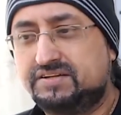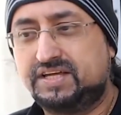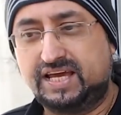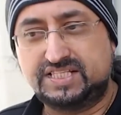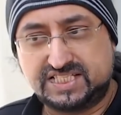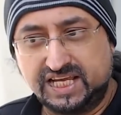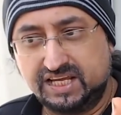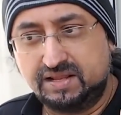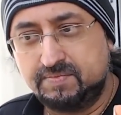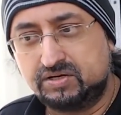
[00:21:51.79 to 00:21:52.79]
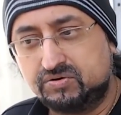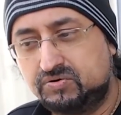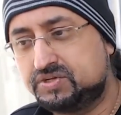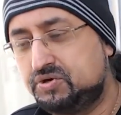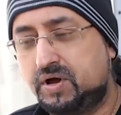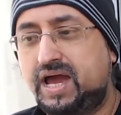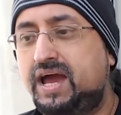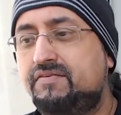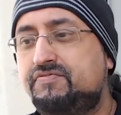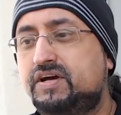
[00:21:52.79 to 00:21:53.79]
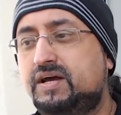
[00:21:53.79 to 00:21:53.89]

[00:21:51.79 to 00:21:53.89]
Yeah, Singh in the middle. You have